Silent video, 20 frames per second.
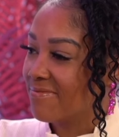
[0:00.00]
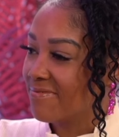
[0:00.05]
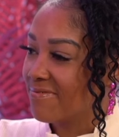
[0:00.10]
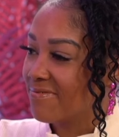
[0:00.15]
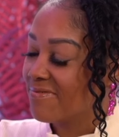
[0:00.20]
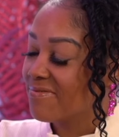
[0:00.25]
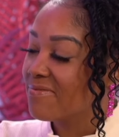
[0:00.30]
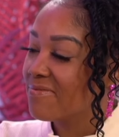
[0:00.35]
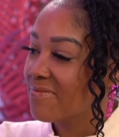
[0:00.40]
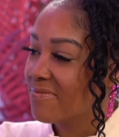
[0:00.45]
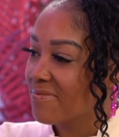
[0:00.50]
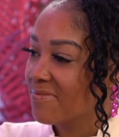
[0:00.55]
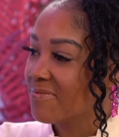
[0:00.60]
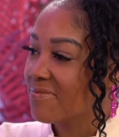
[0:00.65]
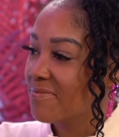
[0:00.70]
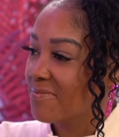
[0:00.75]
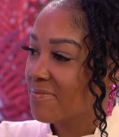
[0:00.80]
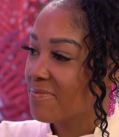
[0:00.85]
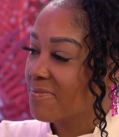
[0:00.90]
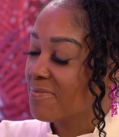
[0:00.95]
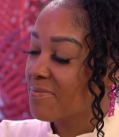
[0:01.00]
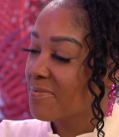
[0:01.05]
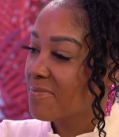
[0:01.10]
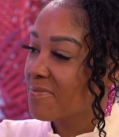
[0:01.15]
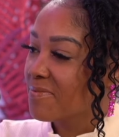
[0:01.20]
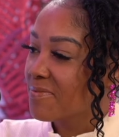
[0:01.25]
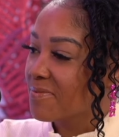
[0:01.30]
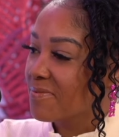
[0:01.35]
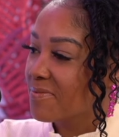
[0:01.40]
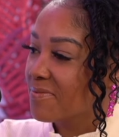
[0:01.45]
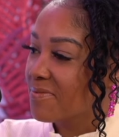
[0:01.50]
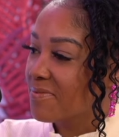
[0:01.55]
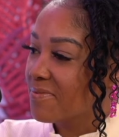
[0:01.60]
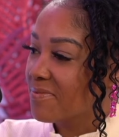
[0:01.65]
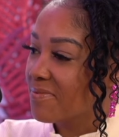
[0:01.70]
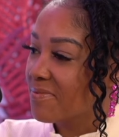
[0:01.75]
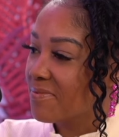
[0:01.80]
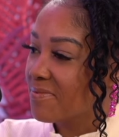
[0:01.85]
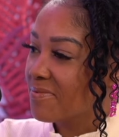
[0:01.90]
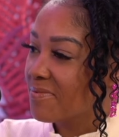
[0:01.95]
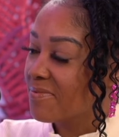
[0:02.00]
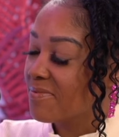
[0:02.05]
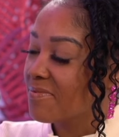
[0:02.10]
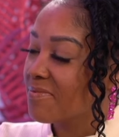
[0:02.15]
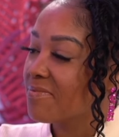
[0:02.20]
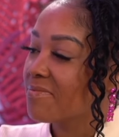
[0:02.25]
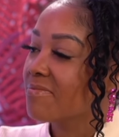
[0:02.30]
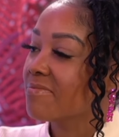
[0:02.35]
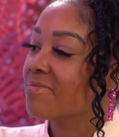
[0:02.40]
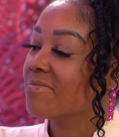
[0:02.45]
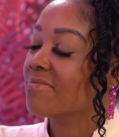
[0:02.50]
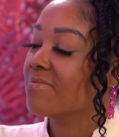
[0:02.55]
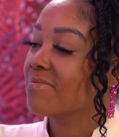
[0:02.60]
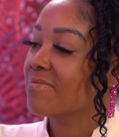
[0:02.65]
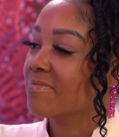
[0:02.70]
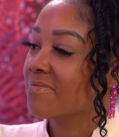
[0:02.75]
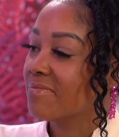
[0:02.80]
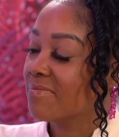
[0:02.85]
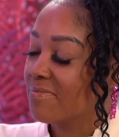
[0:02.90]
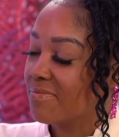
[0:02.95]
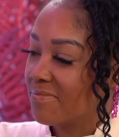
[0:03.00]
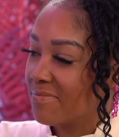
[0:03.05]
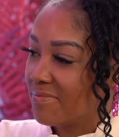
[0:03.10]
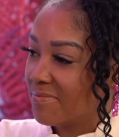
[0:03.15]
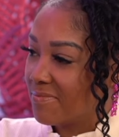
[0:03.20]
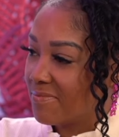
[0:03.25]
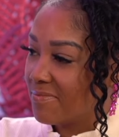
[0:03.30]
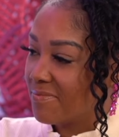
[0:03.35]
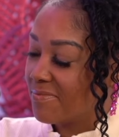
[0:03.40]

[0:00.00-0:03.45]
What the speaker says: No words are spoken by the person on screen.